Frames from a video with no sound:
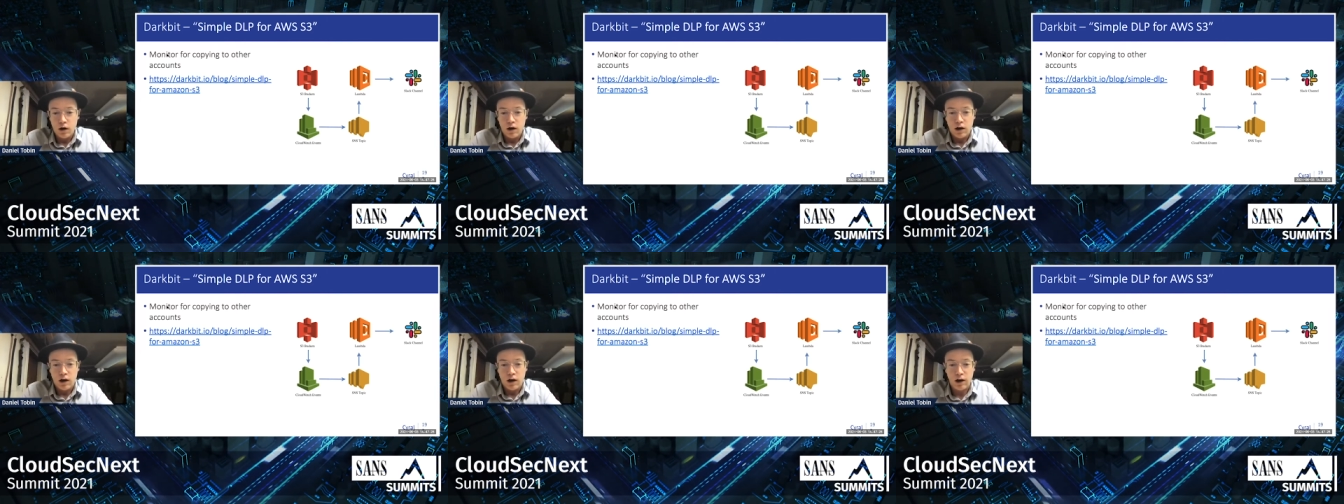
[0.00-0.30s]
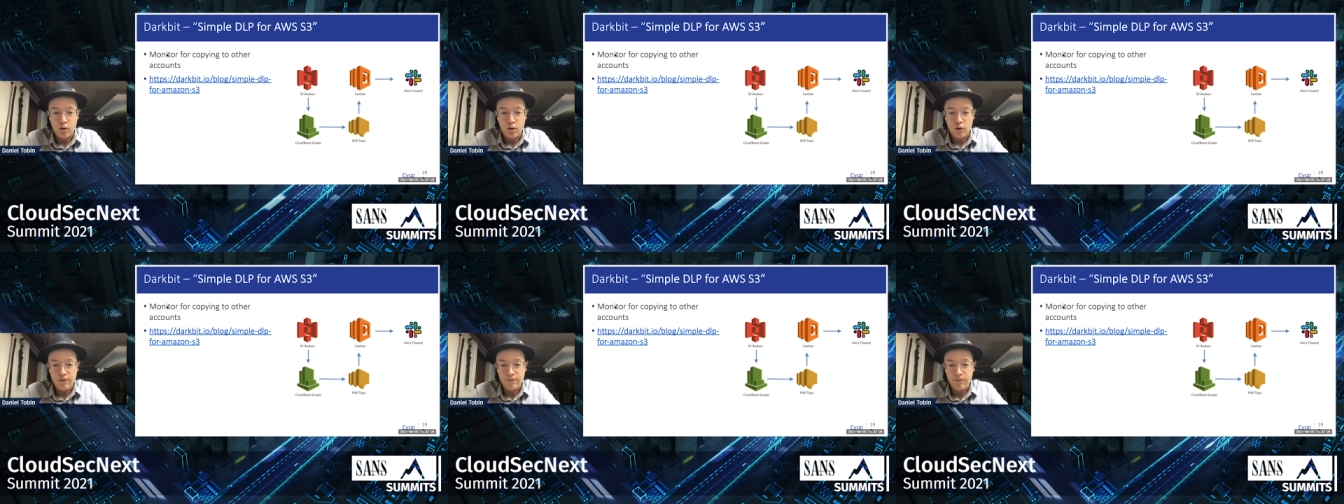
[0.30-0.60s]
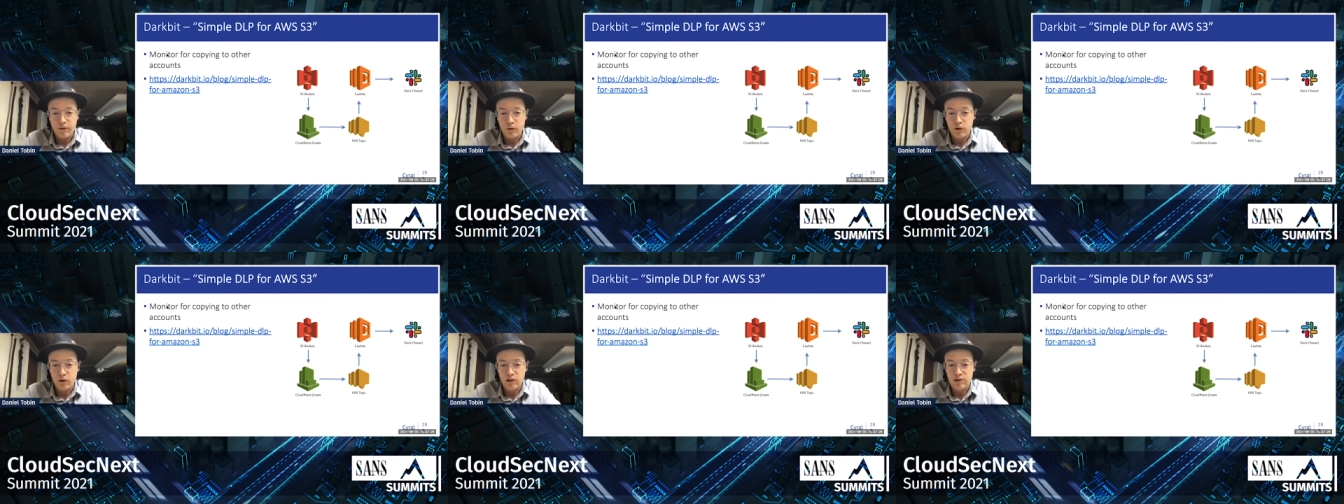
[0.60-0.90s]
Uh, what if
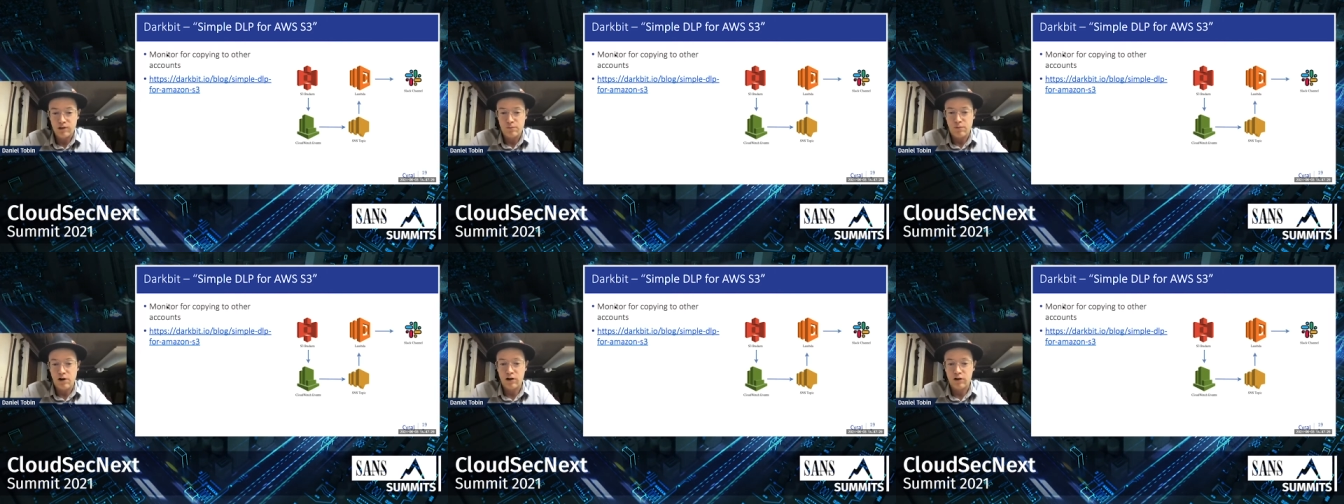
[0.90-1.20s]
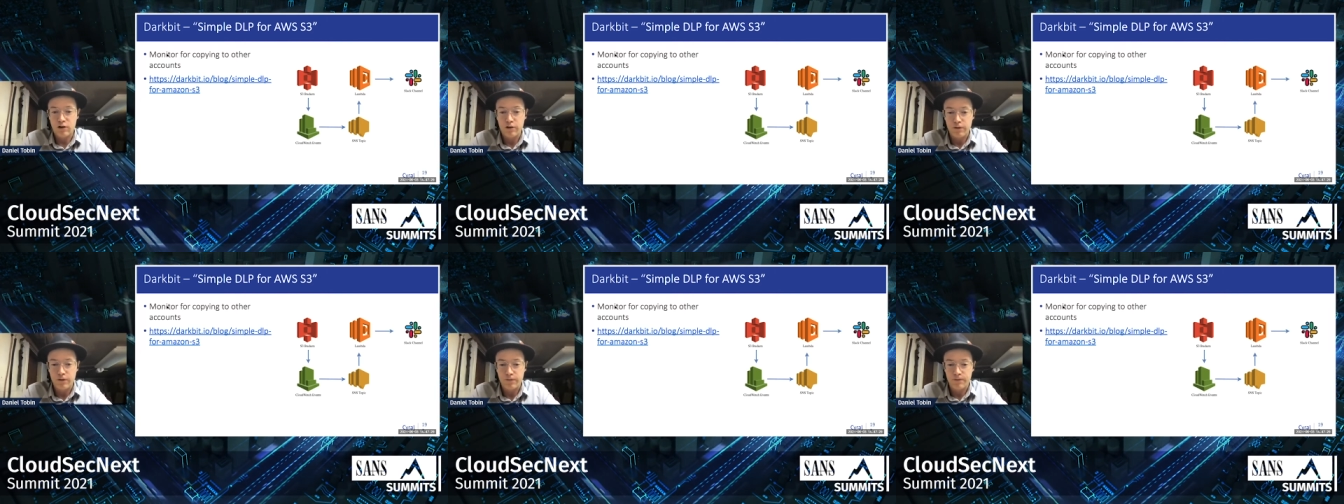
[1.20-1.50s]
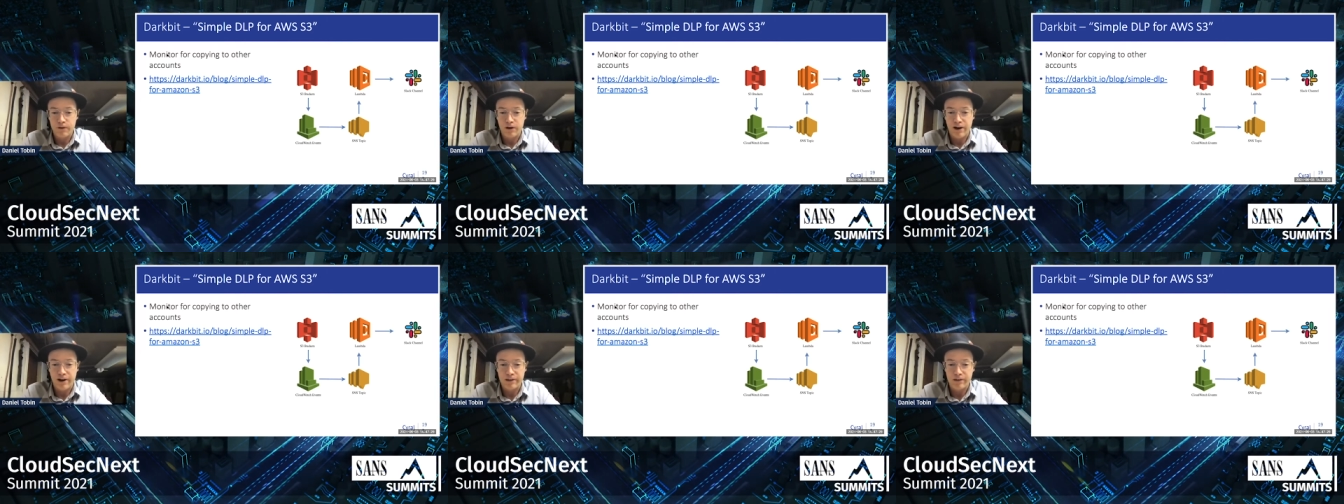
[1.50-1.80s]
you want to monitor
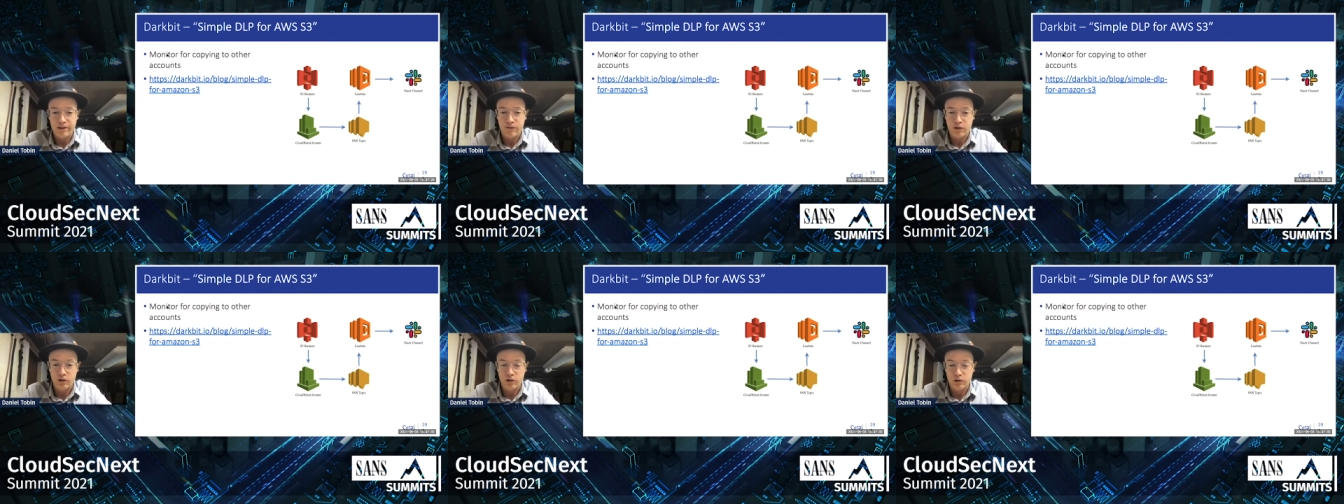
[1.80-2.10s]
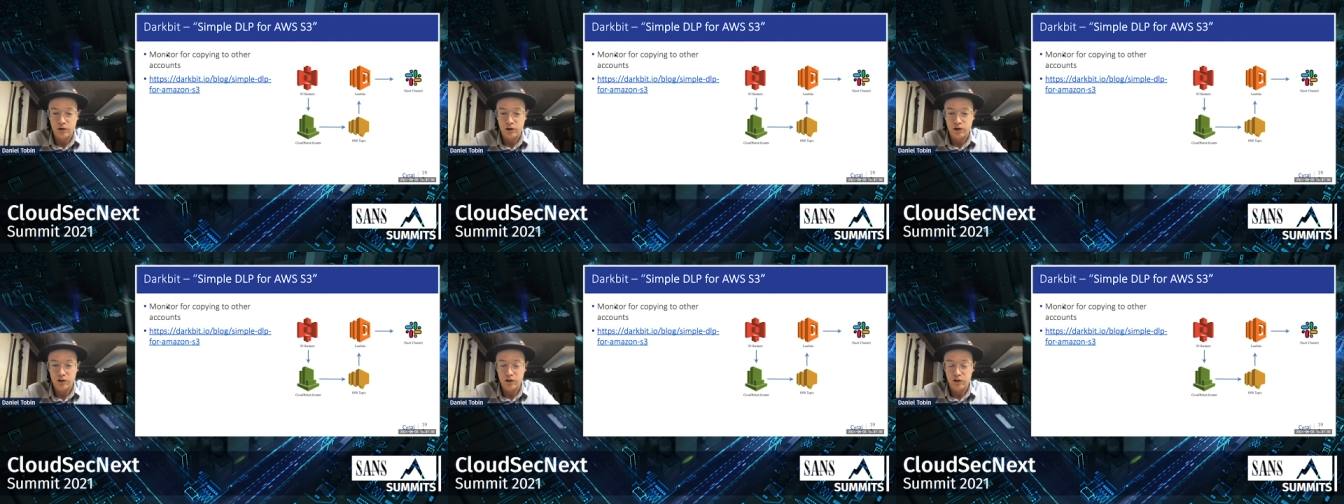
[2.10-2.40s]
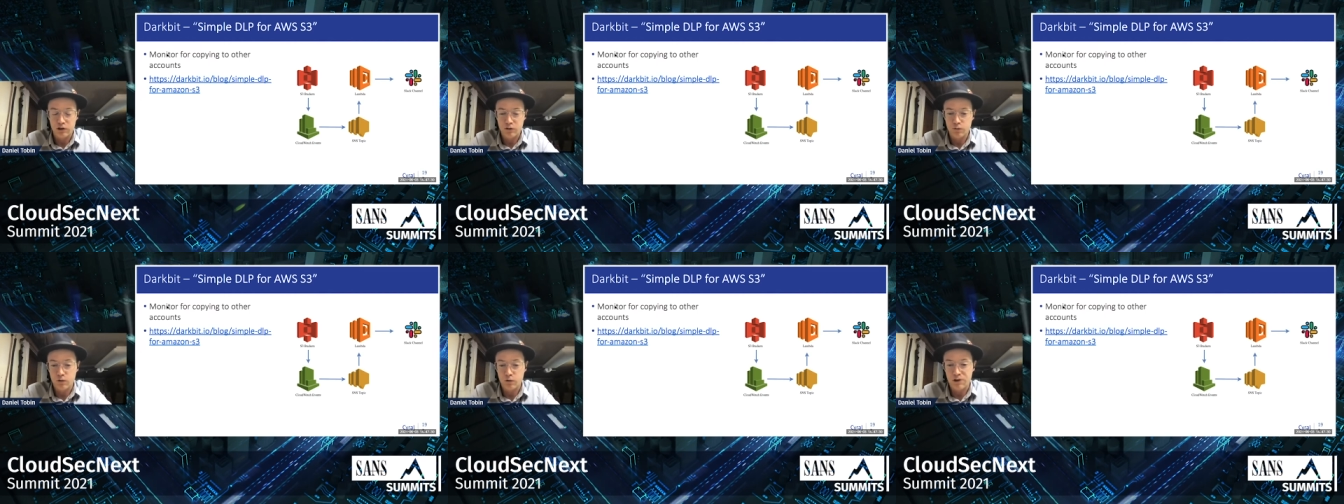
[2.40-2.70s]
for
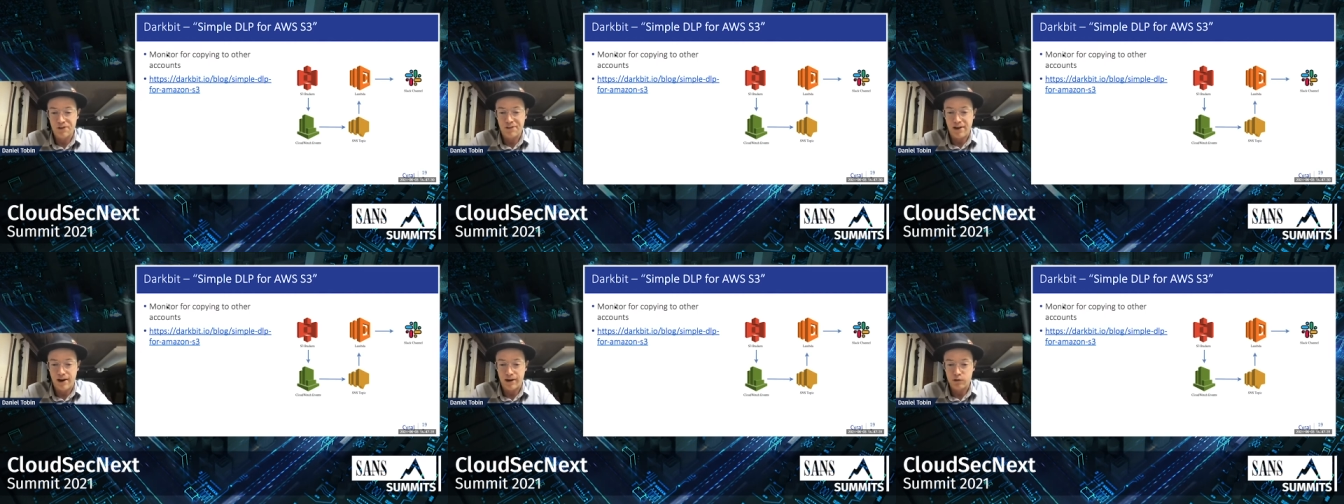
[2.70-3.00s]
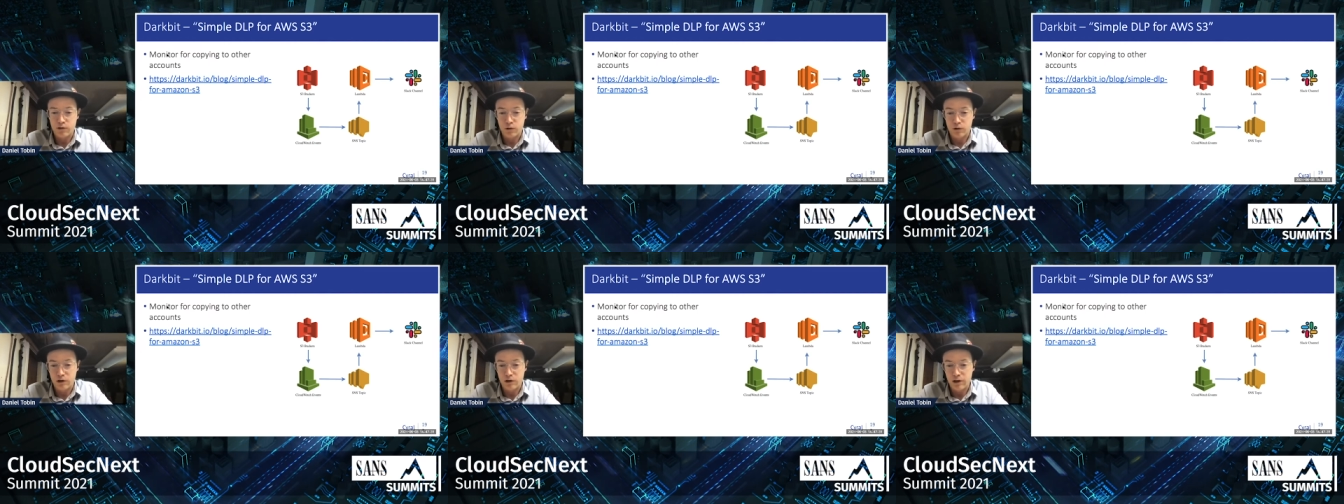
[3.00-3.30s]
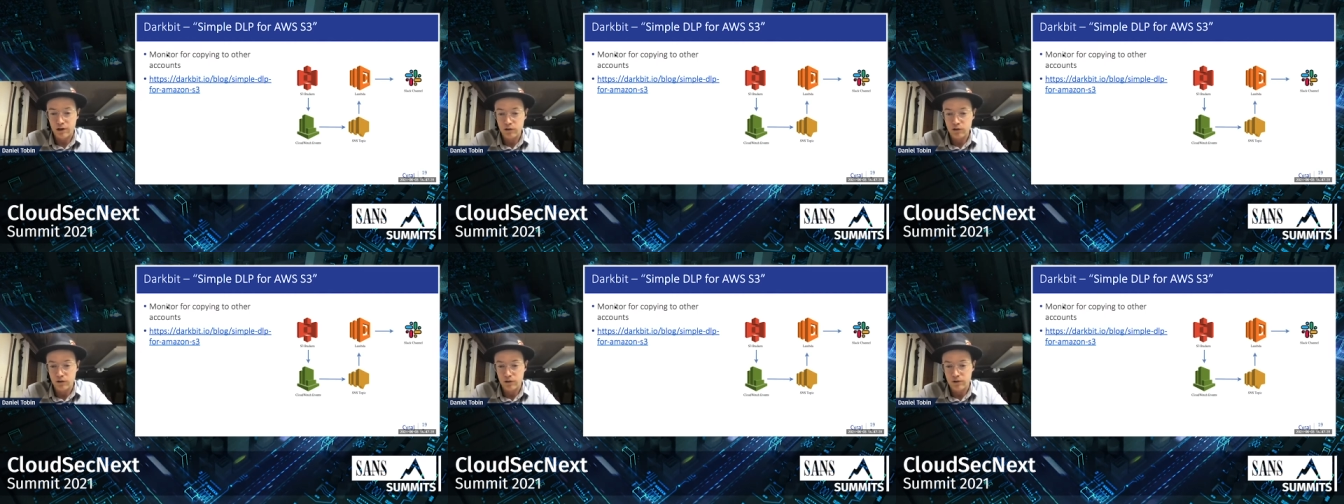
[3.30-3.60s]
exfiltration with actual
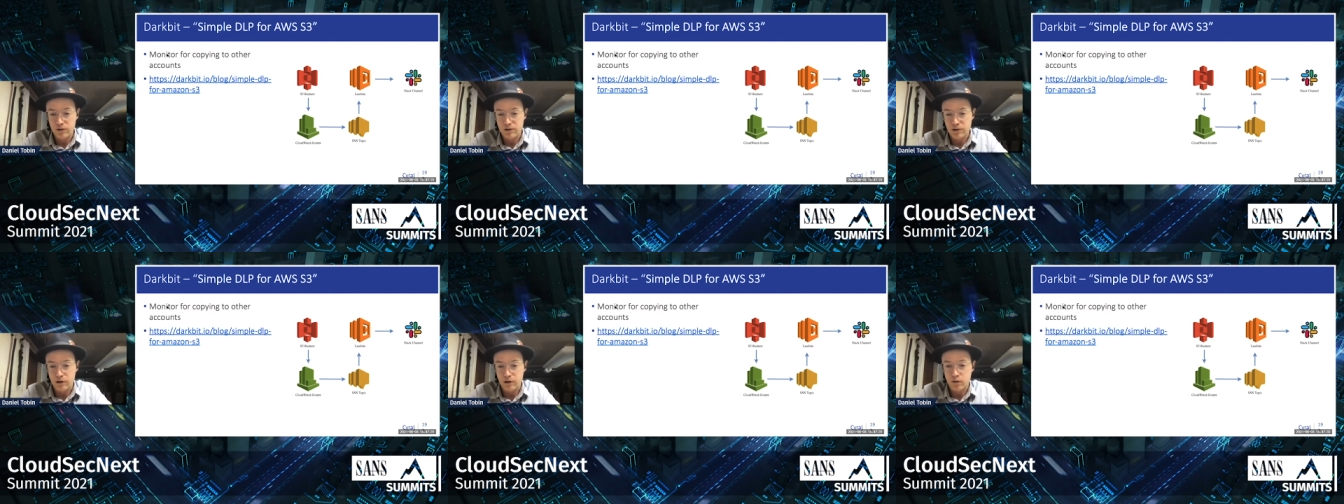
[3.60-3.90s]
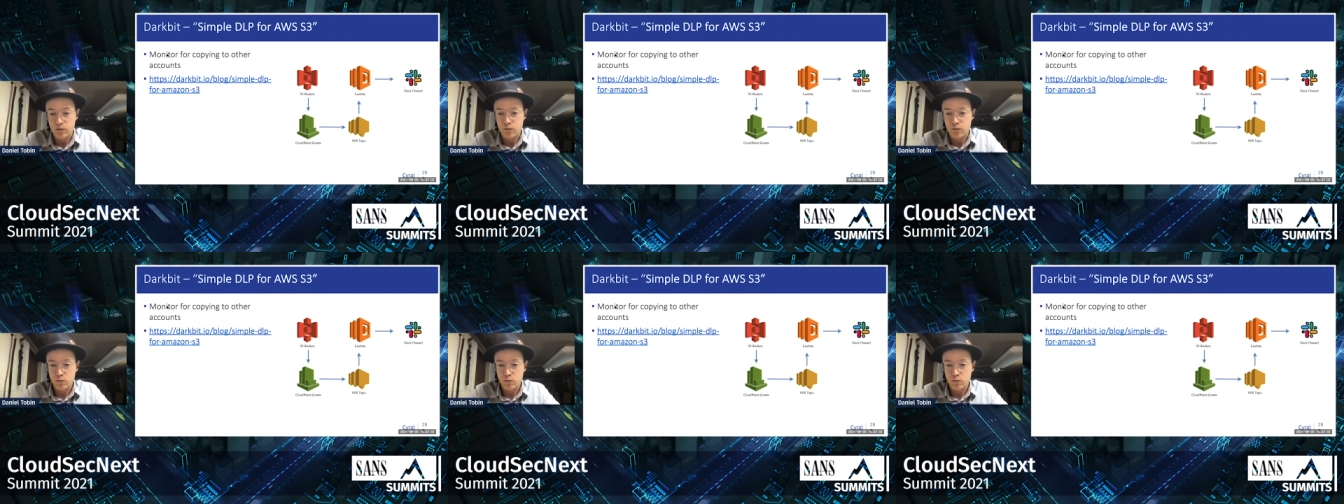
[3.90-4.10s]
credentials though?